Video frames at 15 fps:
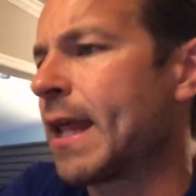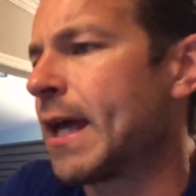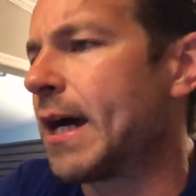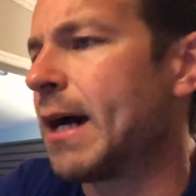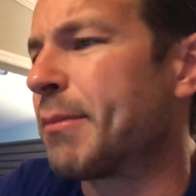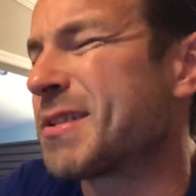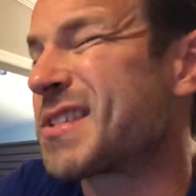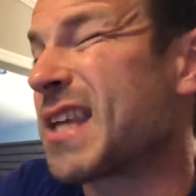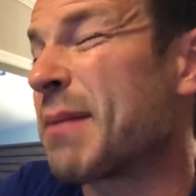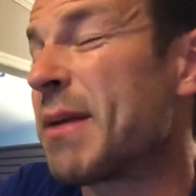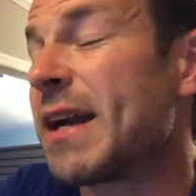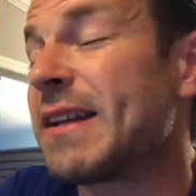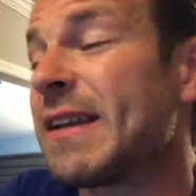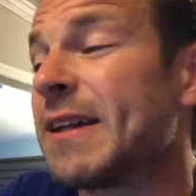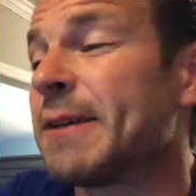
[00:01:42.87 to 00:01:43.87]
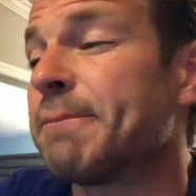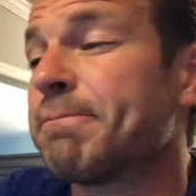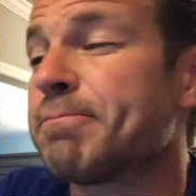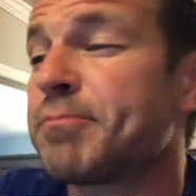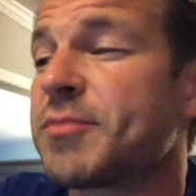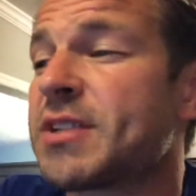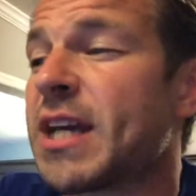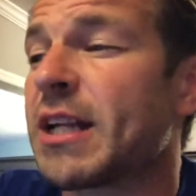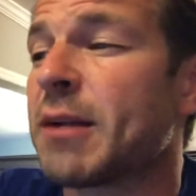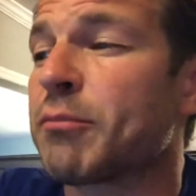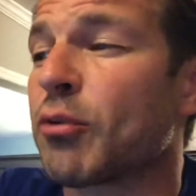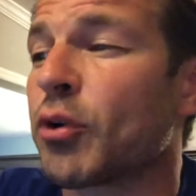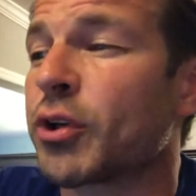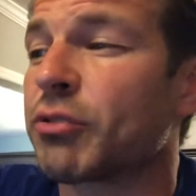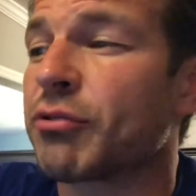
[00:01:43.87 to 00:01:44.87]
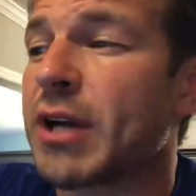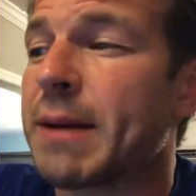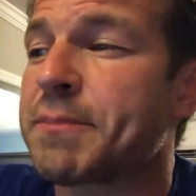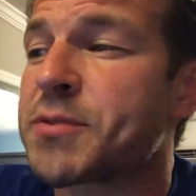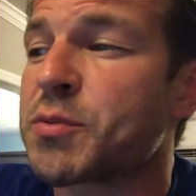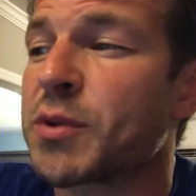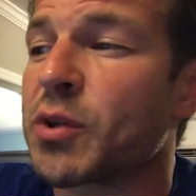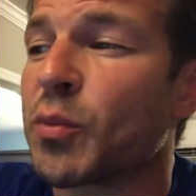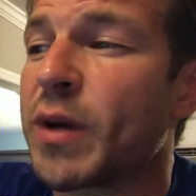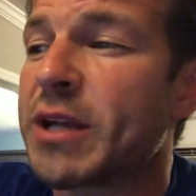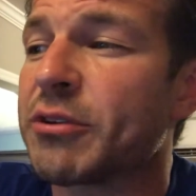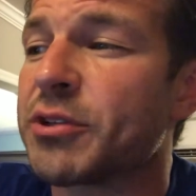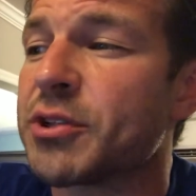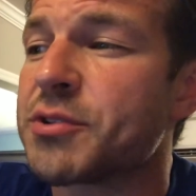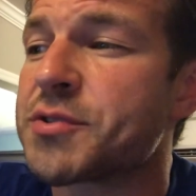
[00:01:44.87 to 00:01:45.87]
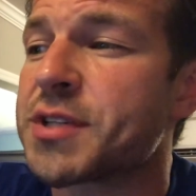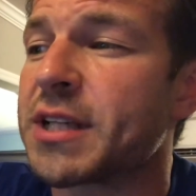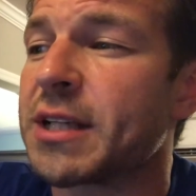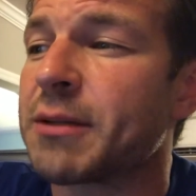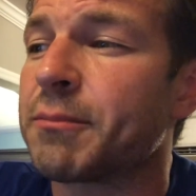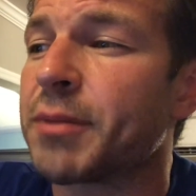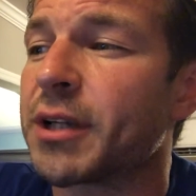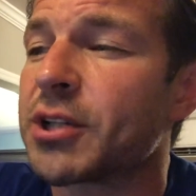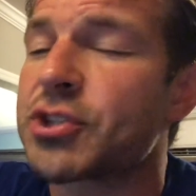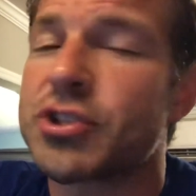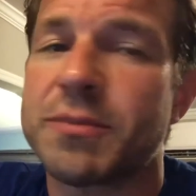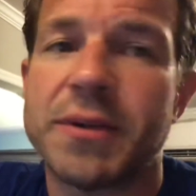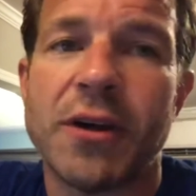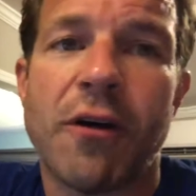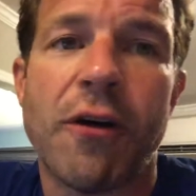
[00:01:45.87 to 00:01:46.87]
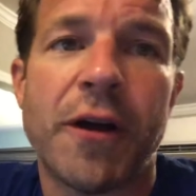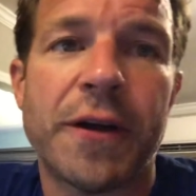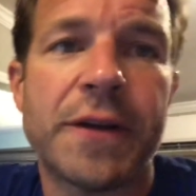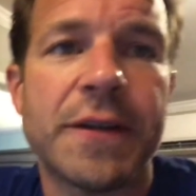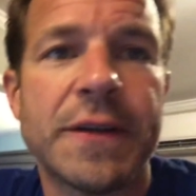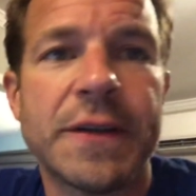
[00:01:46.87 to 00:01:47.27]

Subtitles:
But same idea, 10 unbroken reps with the weight you're using, but it should be hard.